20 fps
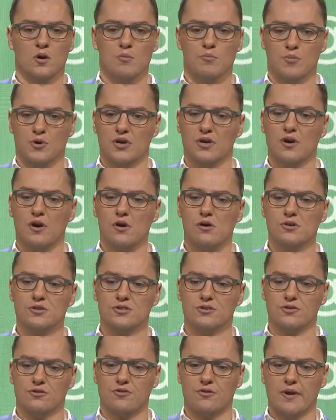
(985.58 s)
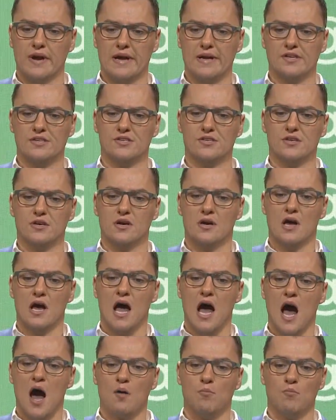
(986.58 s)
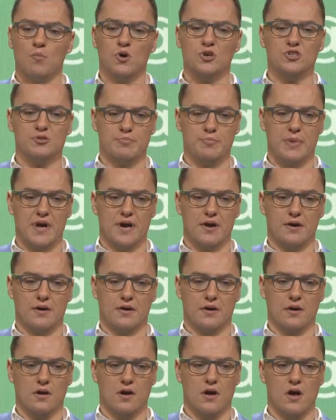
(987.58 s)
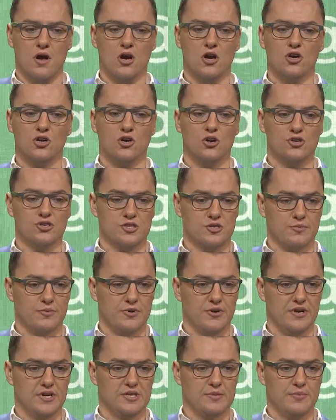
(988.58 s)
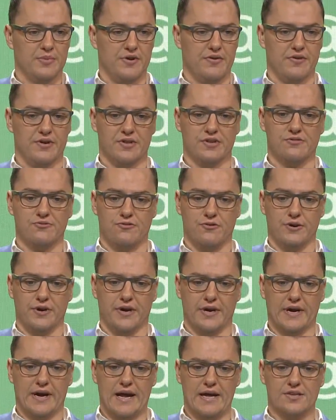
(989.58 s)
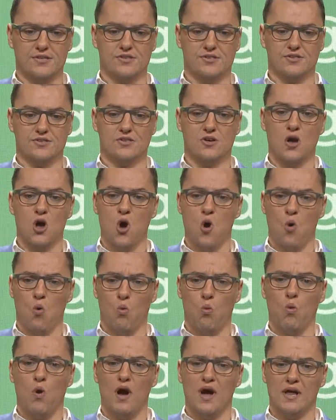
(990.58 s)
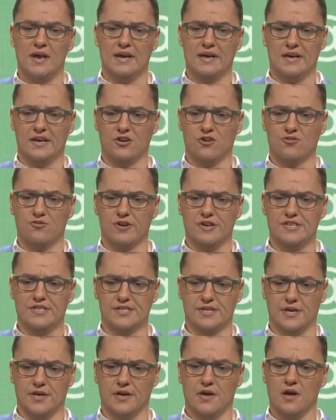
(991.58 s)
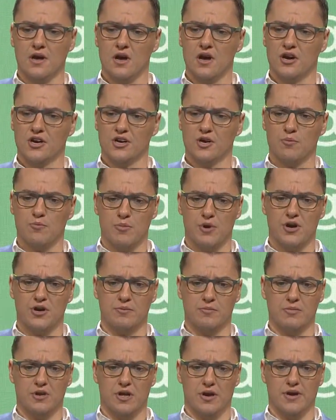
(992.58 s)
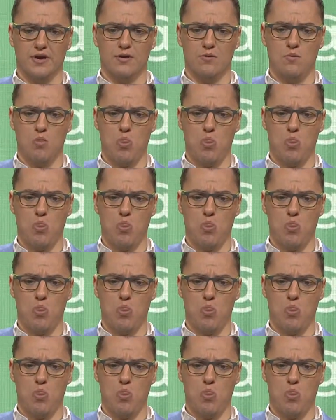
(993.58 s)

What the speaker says: but it also creates a much better customer experience for your guests while increasing your bottom line.